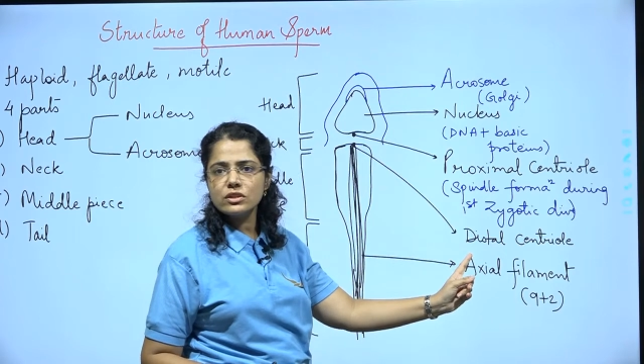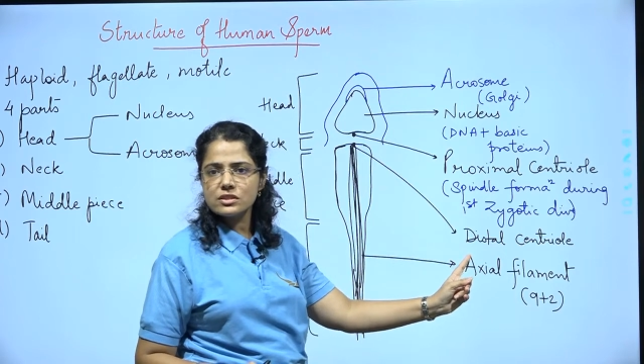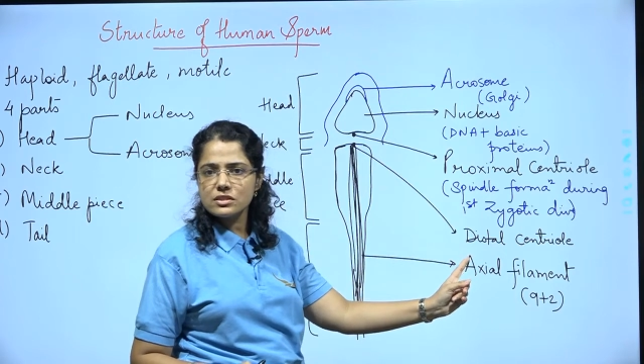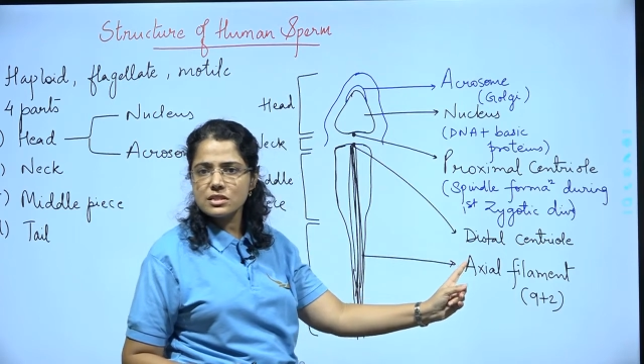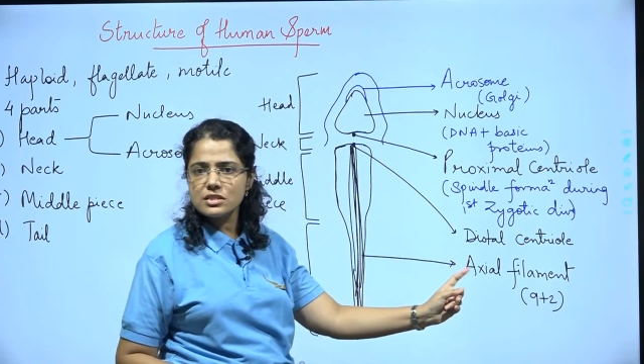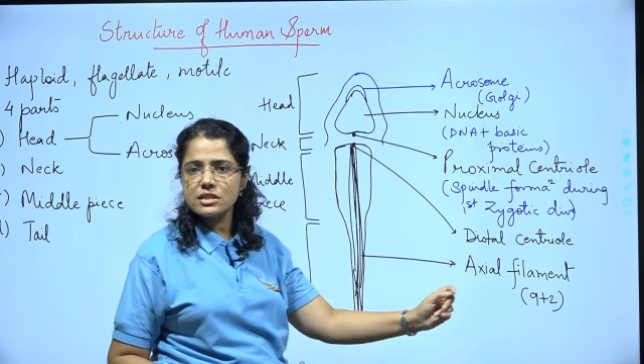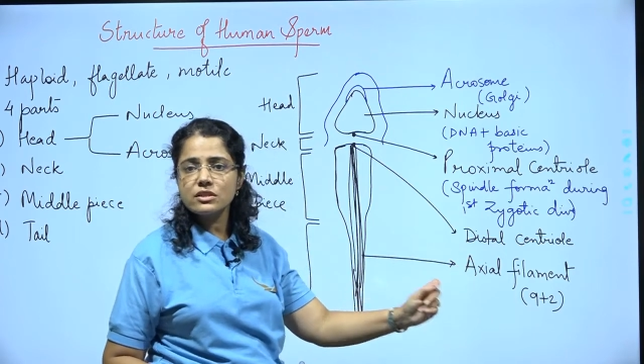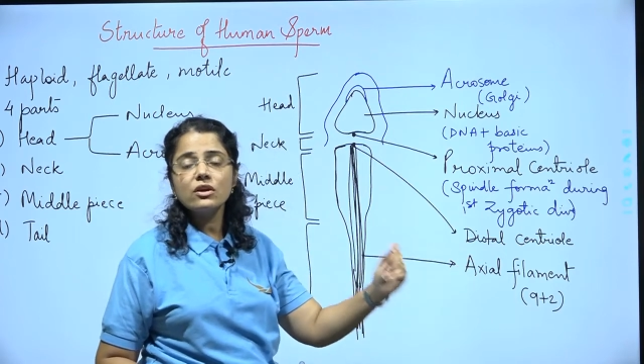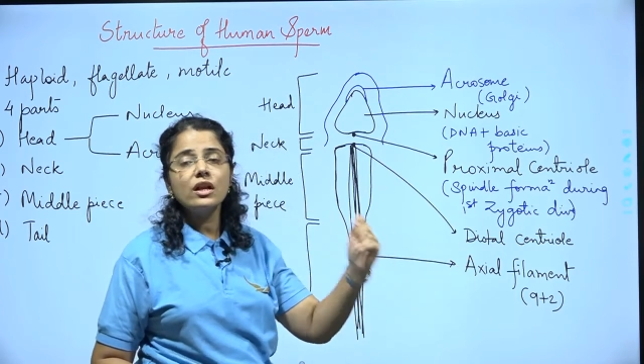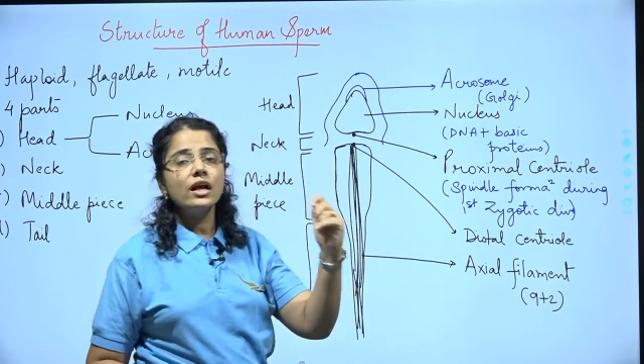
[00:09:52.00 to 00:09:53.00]
distal centriole.
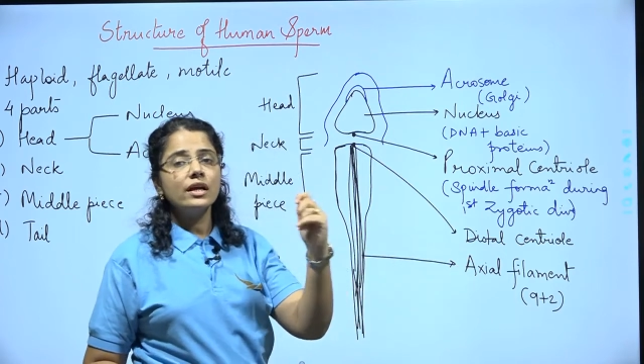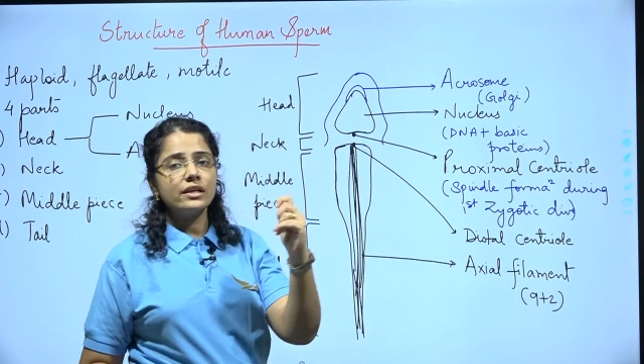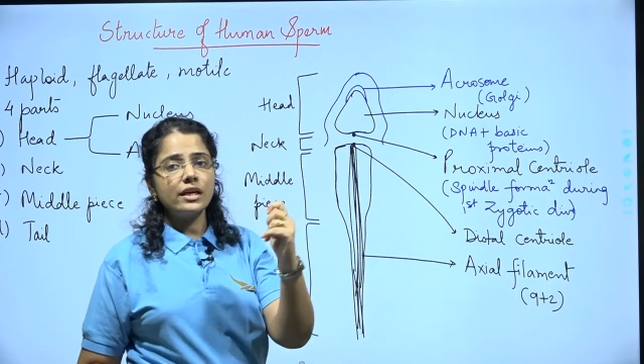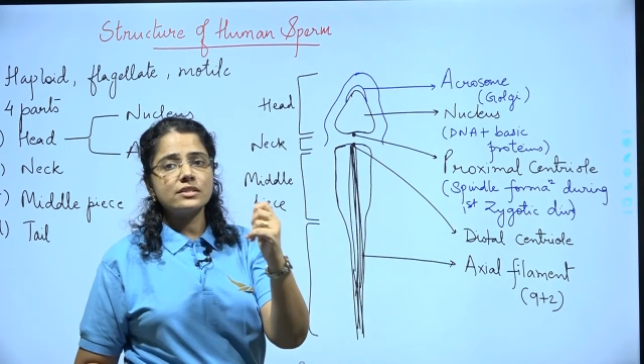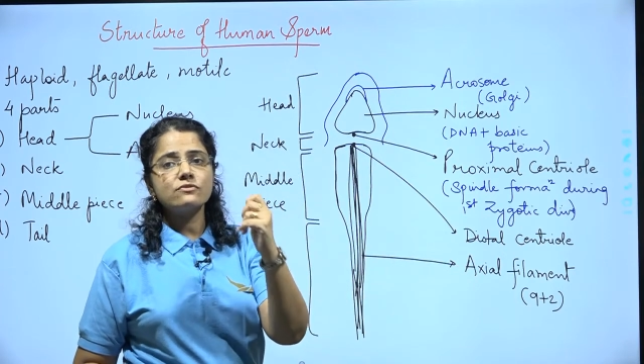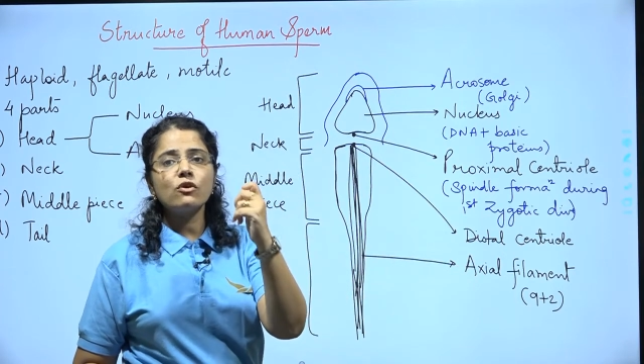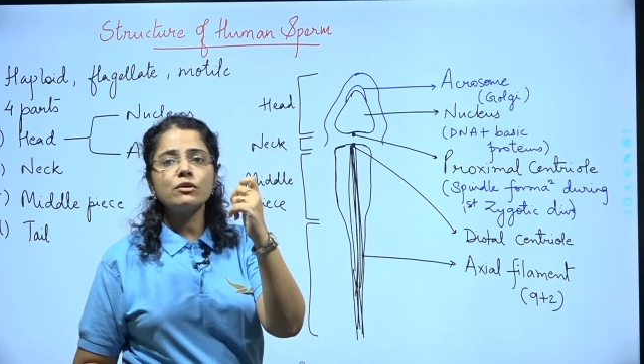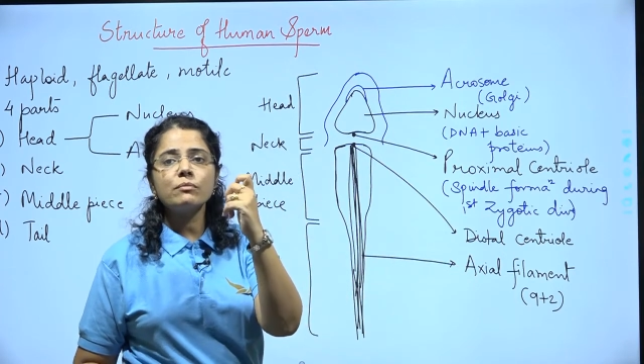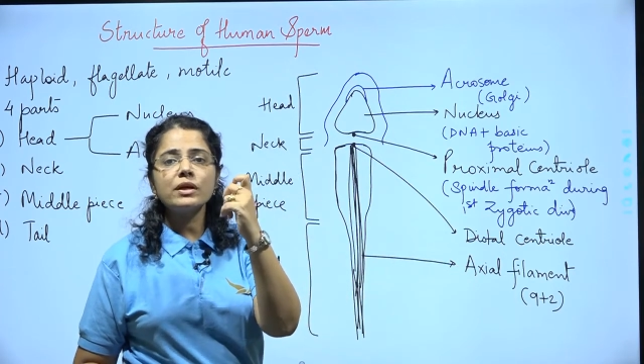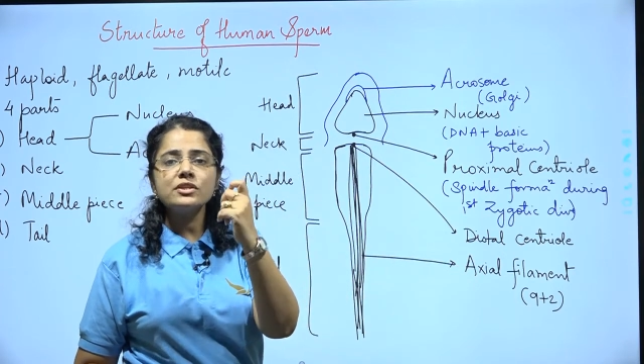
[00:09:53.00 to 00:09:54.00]
Yes, what
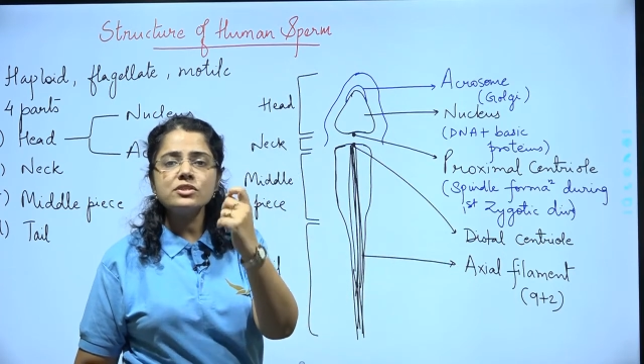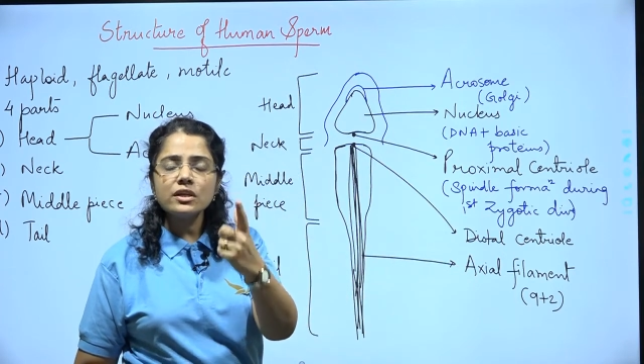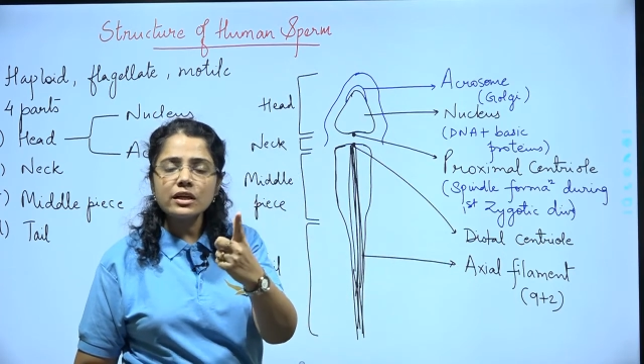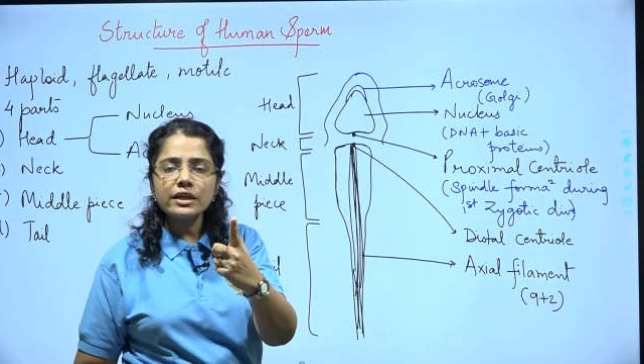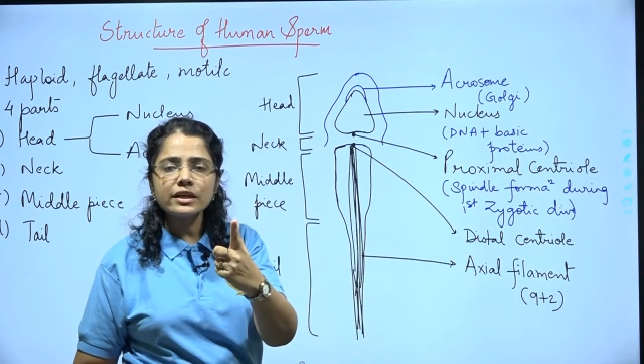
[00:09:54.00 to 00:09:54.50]
majorly